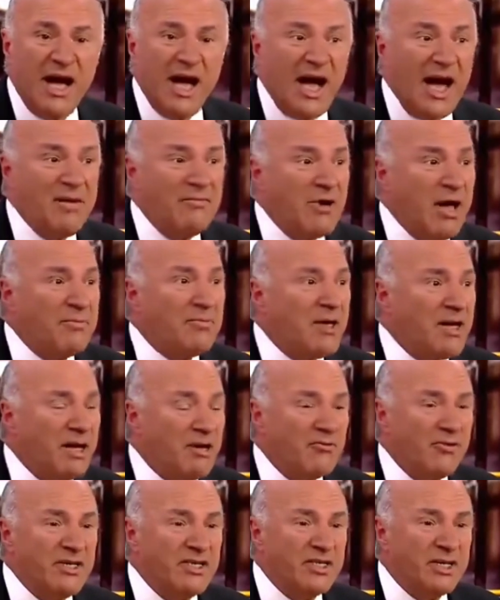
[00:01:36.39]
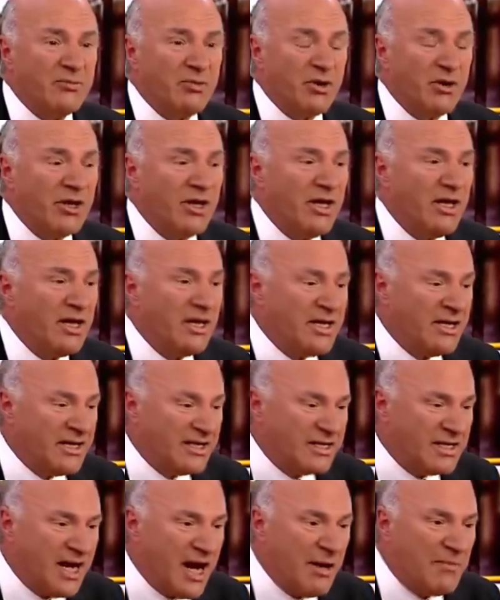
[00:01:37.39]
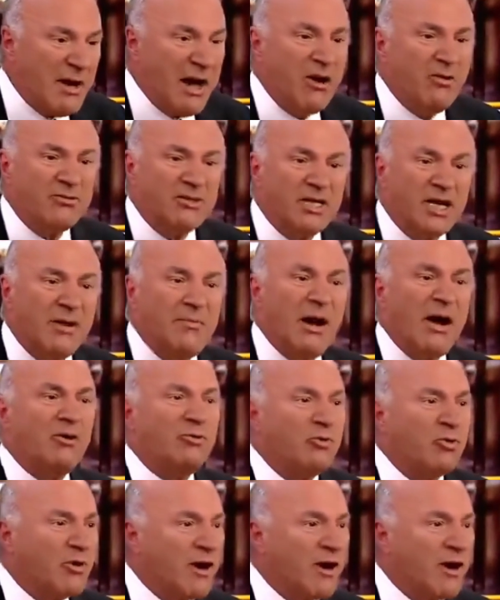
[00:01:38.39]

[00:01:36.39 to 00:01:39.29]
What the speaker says: I'm not being unreasonable. Come out